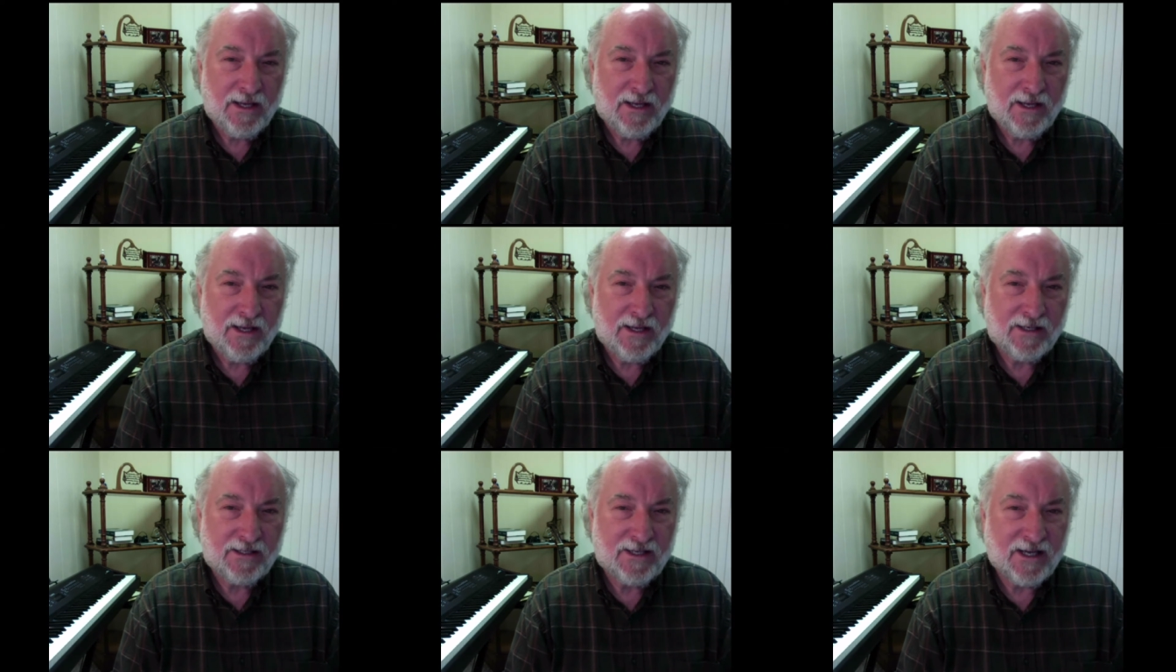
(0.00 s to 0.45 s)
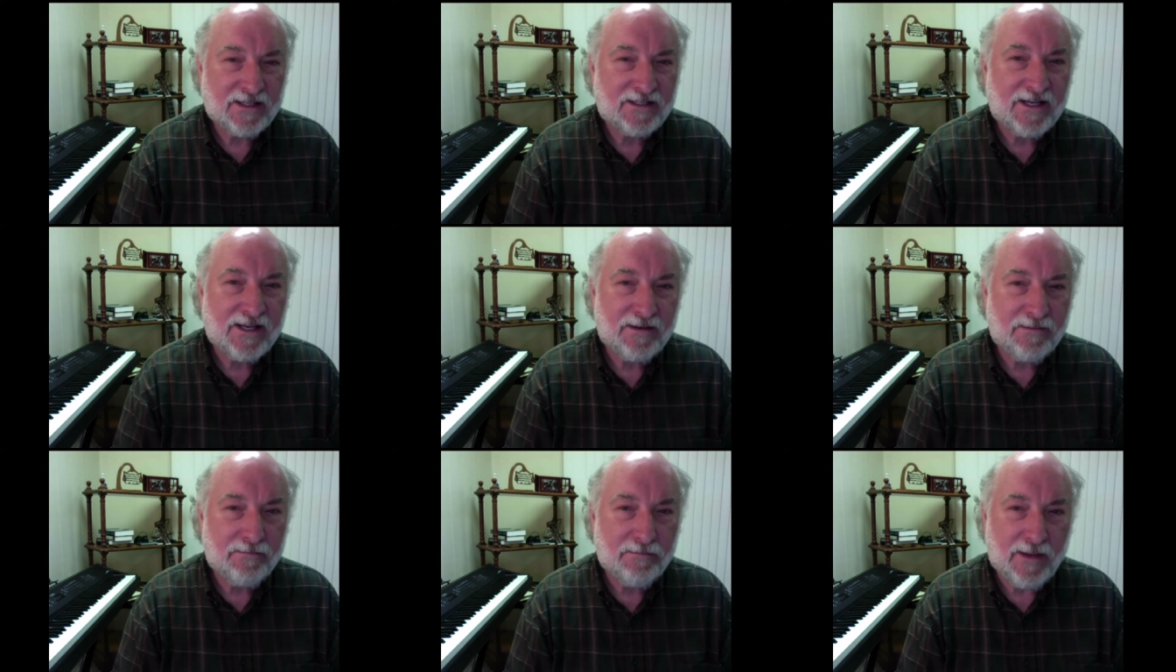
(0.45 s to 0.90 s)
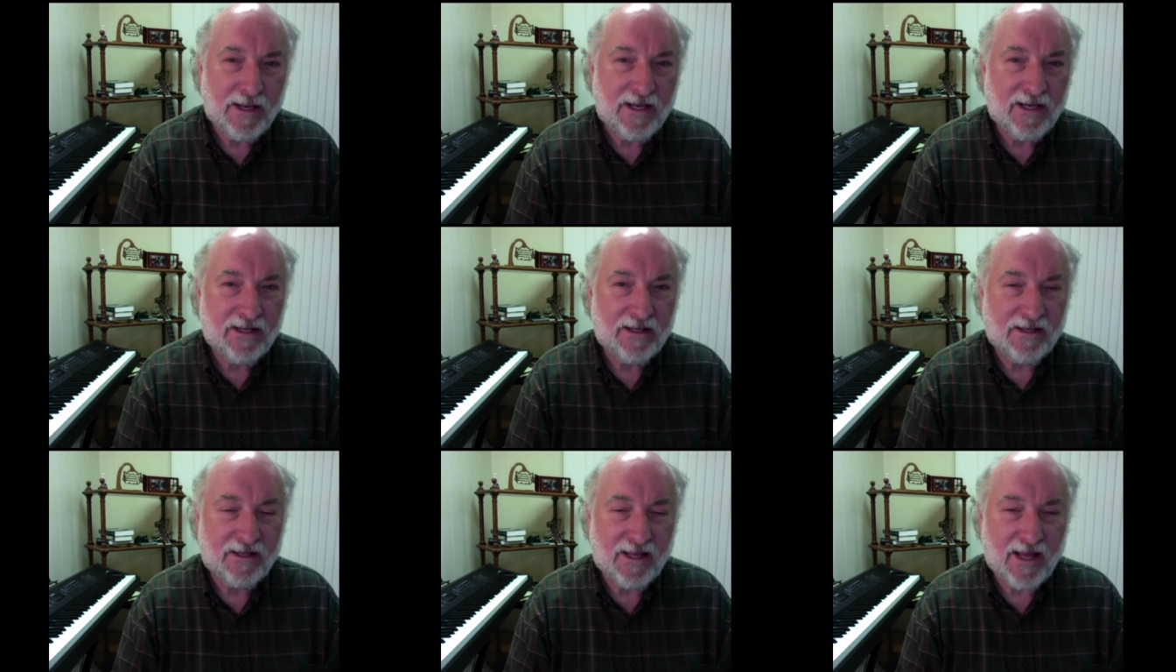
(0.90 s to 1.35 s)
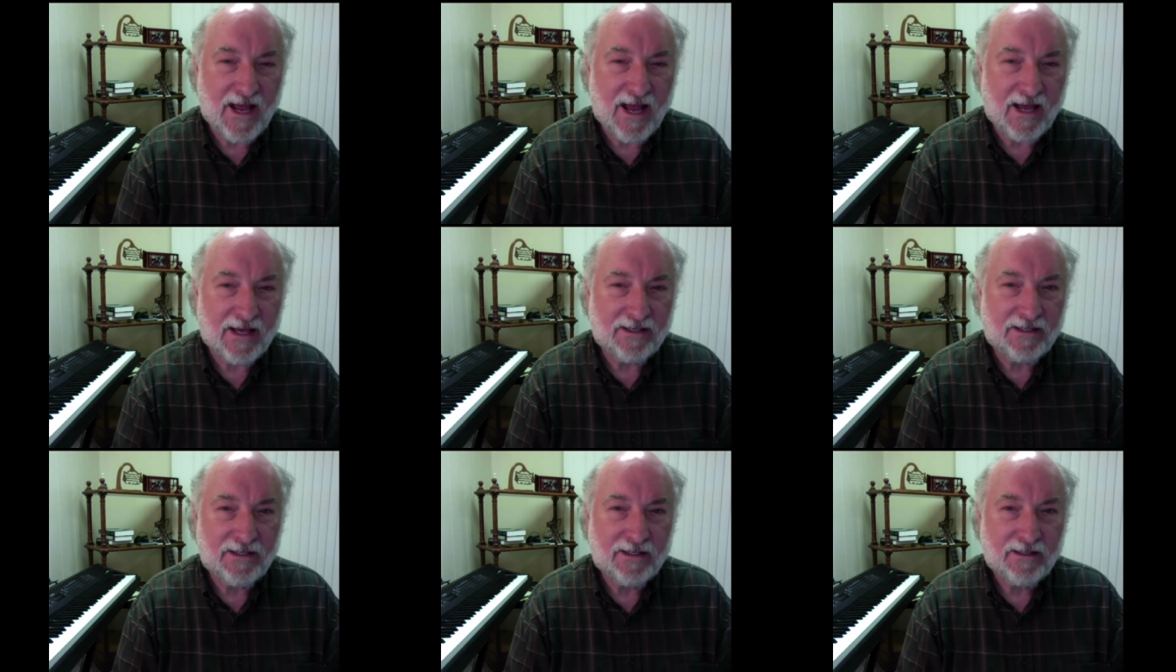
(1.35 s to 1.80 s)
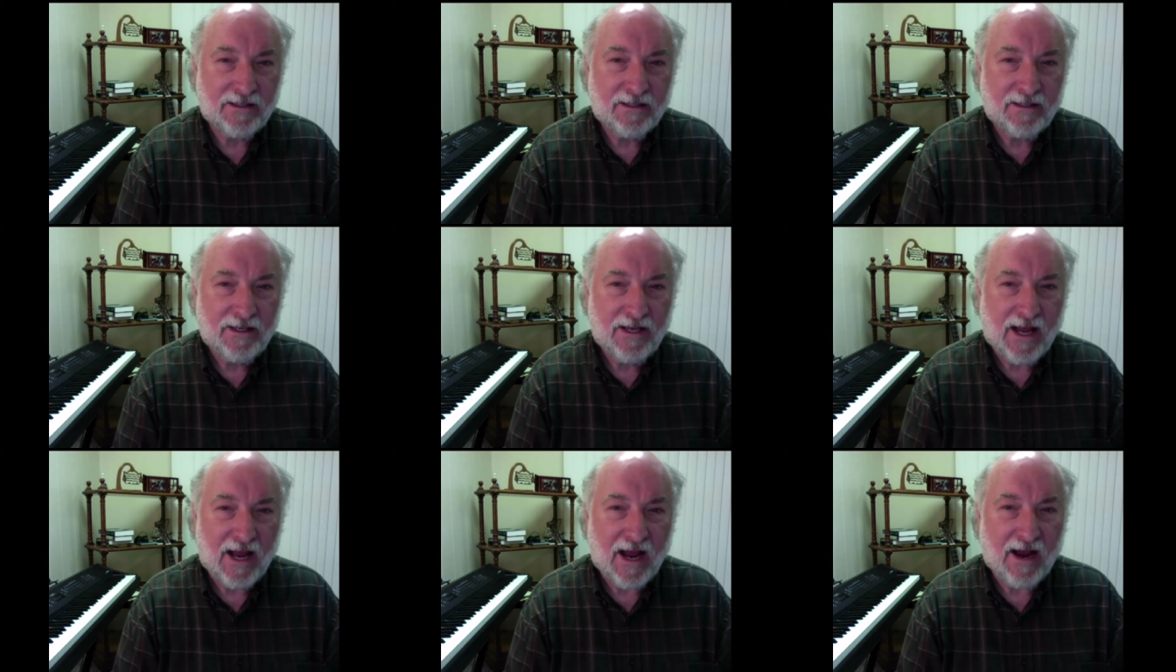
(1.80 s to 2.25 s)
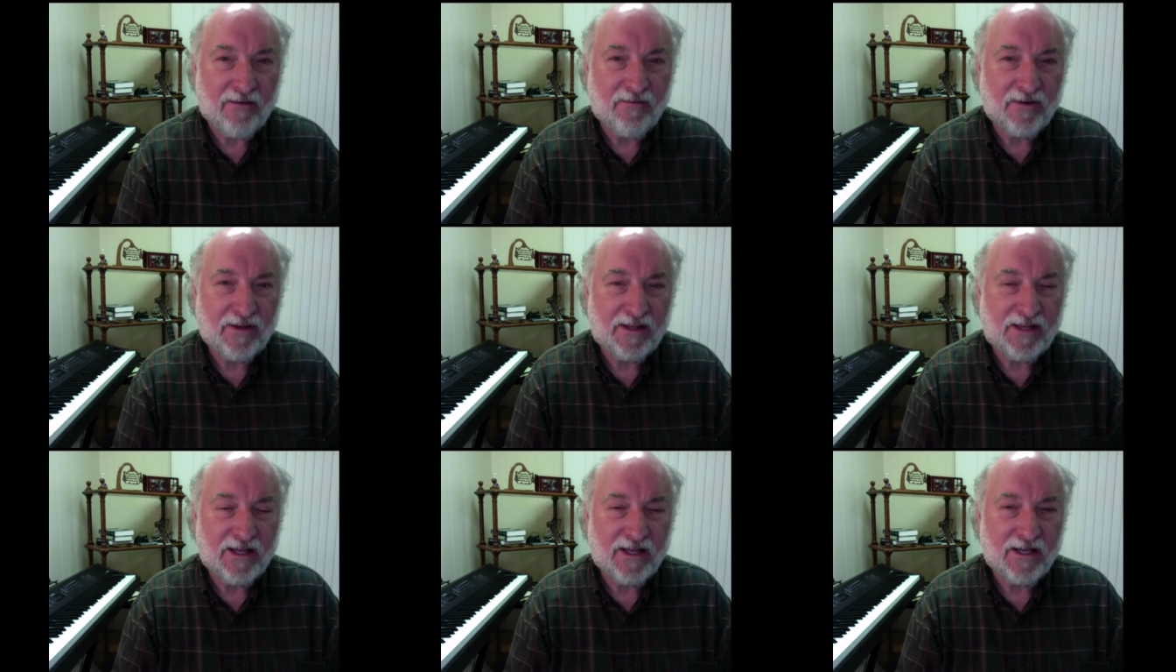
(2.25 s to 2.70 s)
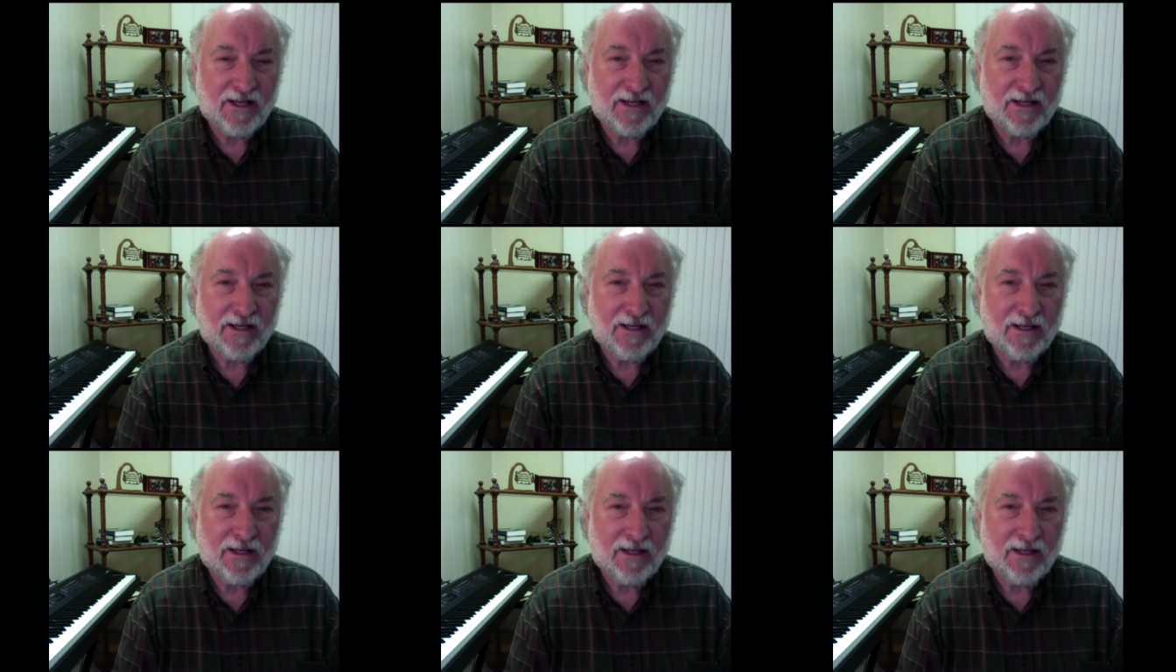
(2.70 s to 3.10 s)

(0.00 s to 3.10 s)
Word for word: it doesn't mean that everything